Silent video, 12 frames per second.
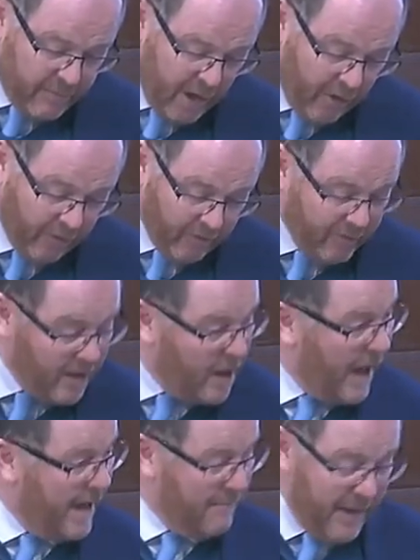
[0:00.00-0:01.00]
beyond,
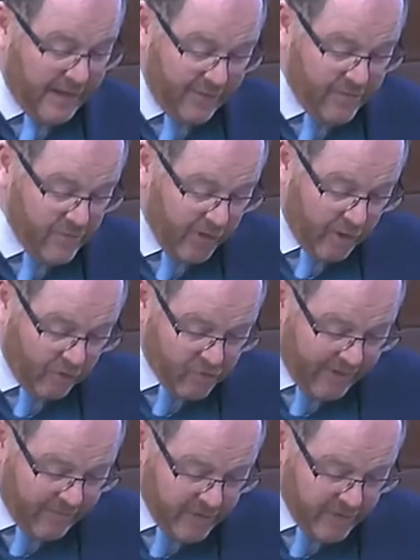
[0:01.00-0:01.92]
embedded through the Contract for